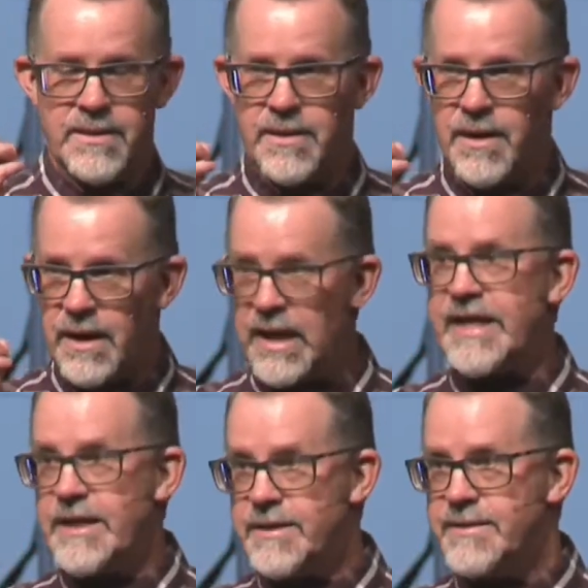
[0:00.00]

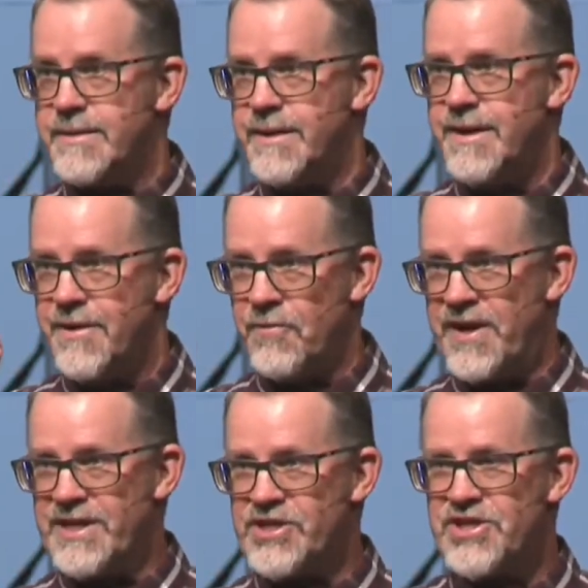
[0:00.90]
light when
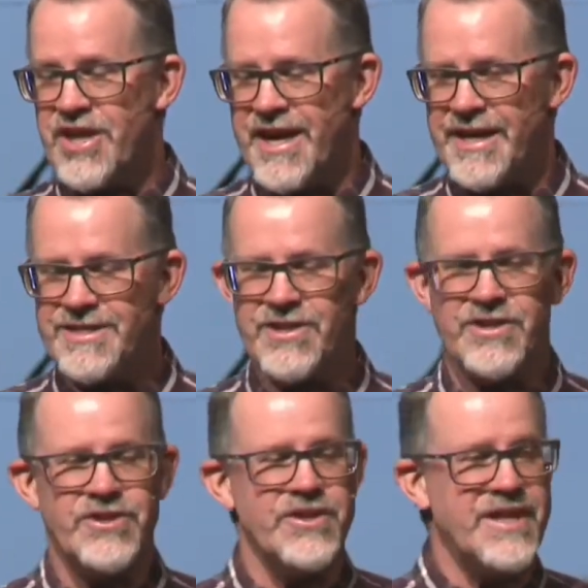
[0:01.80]
it shines
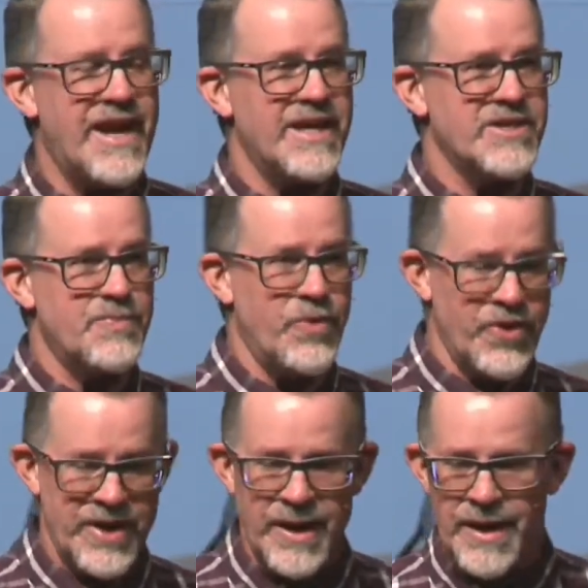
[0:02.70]
on your
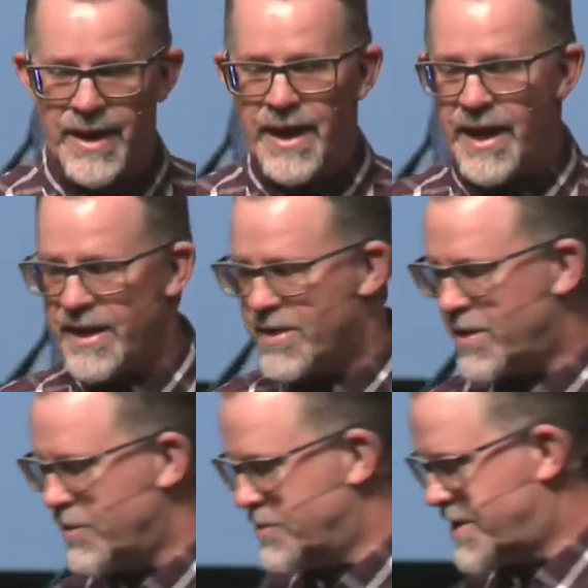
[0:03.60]
dashboard, and
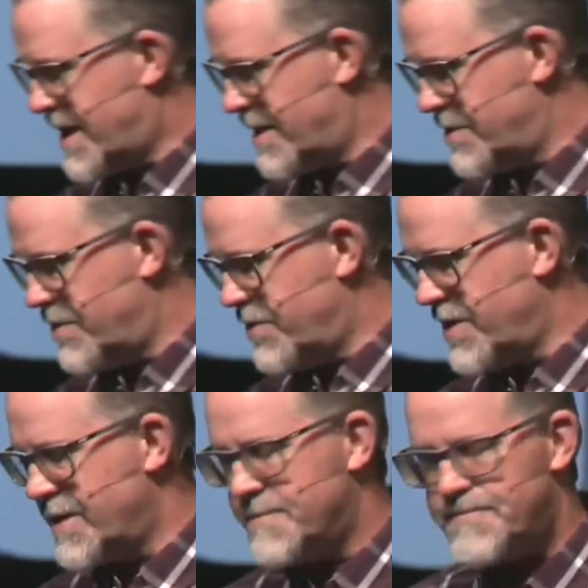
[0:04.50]
close that
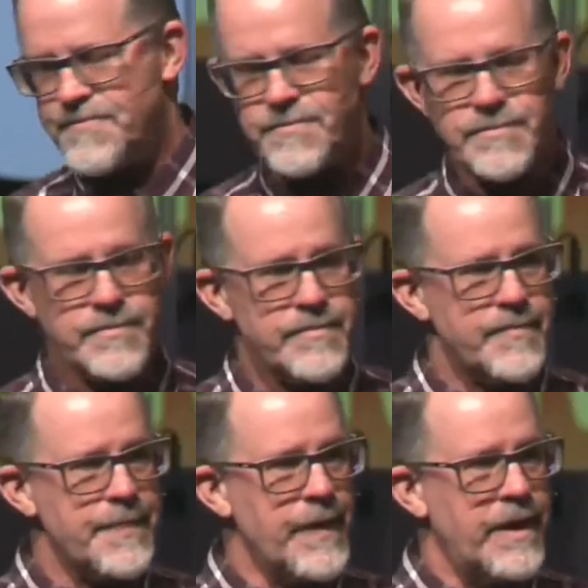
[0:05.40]
door.
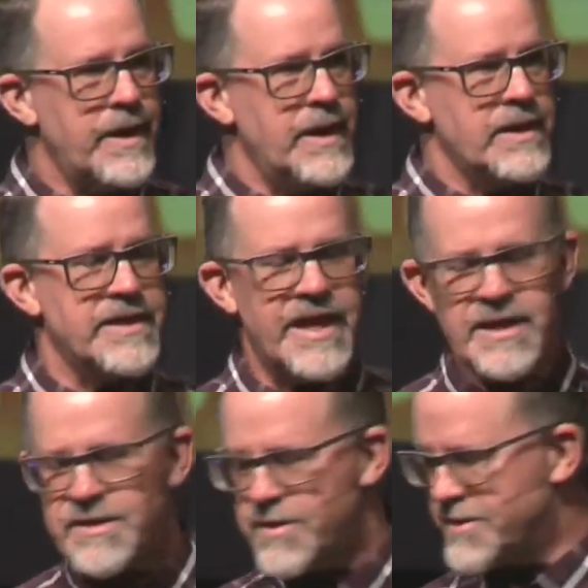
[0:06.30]

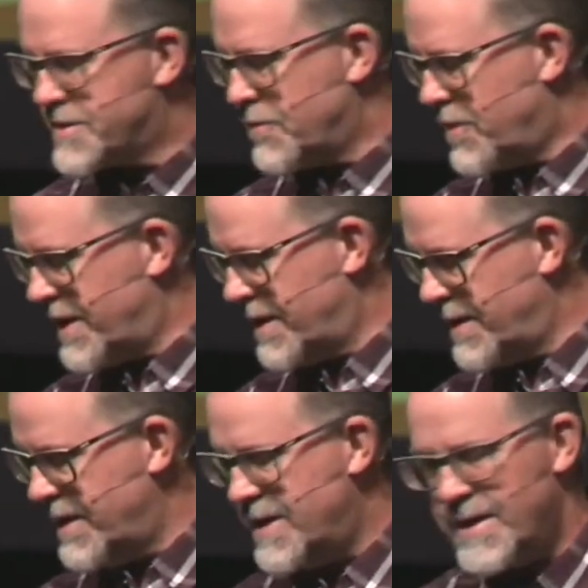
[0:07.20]
Then there's the
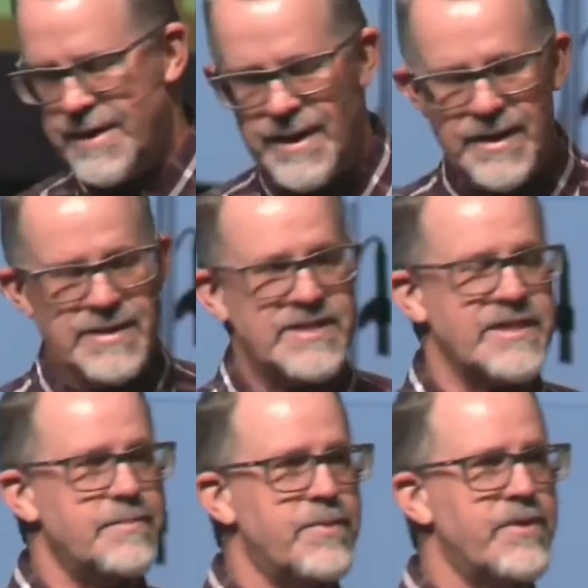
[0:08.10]
one
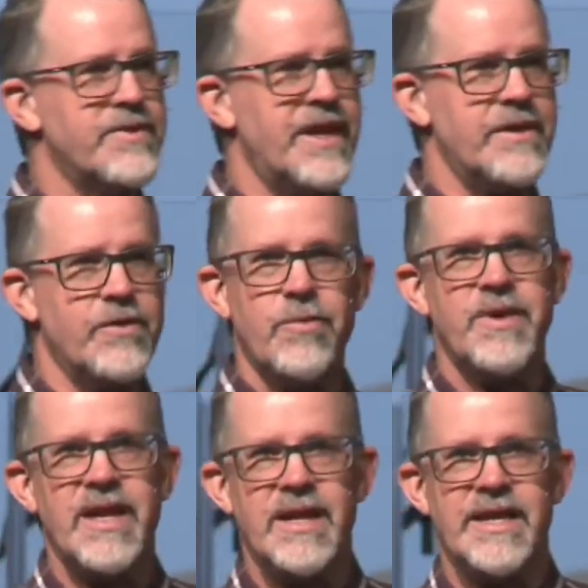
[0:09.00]
symbol that
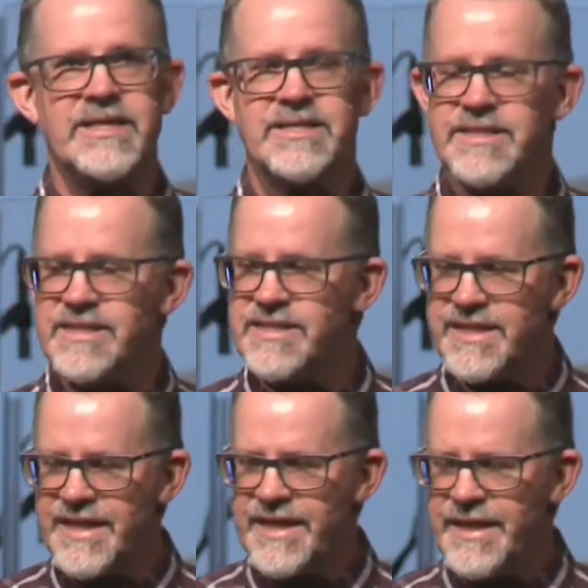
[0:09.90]
nobody likes to
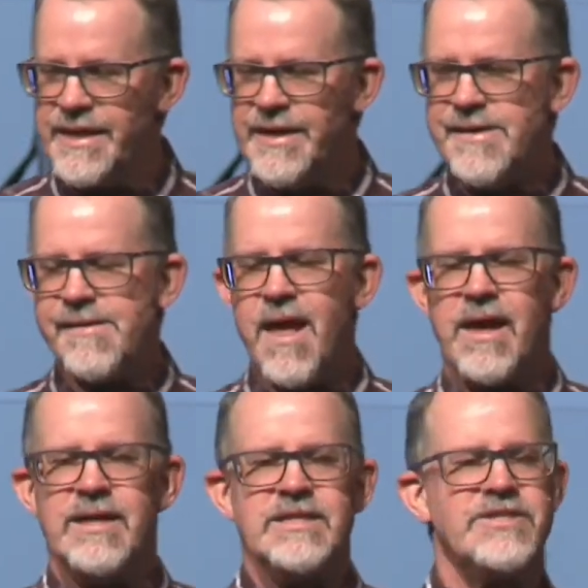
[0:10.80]
see:
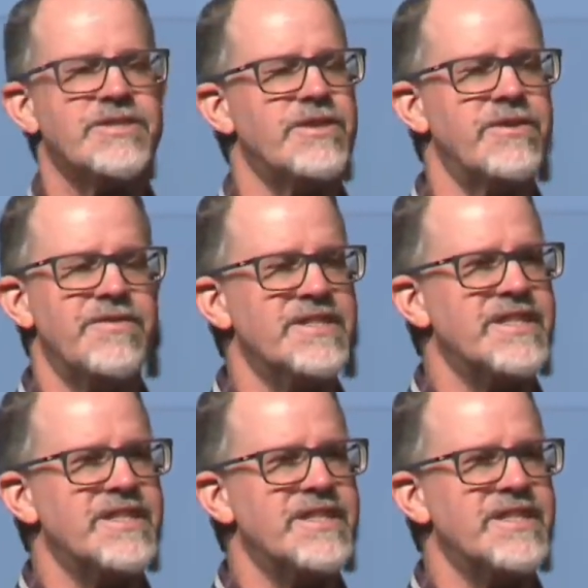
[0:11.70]
service